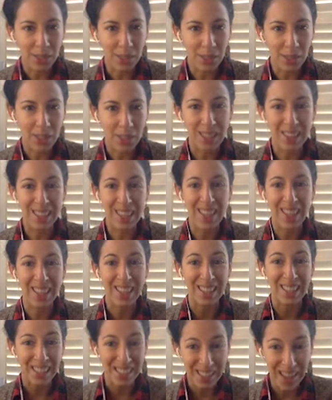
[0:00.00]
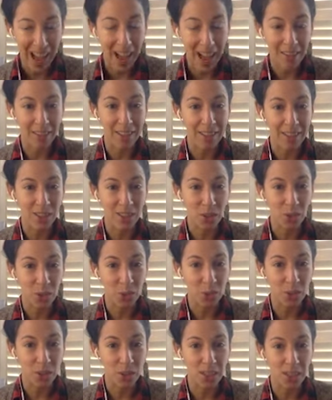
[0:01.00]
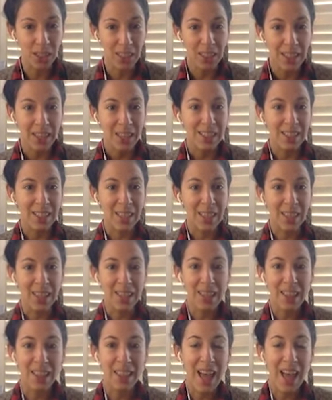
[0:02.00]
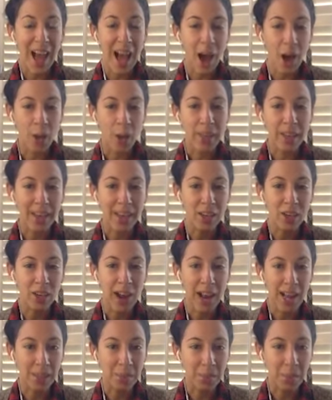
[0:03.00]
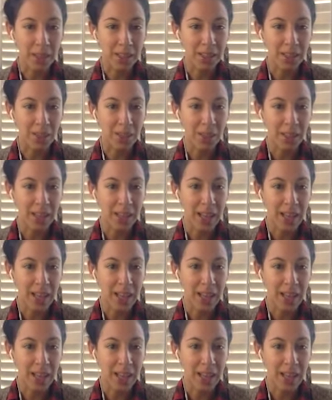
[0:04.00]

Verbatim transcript: versus like the staff at the school. It's like how they grasp onto it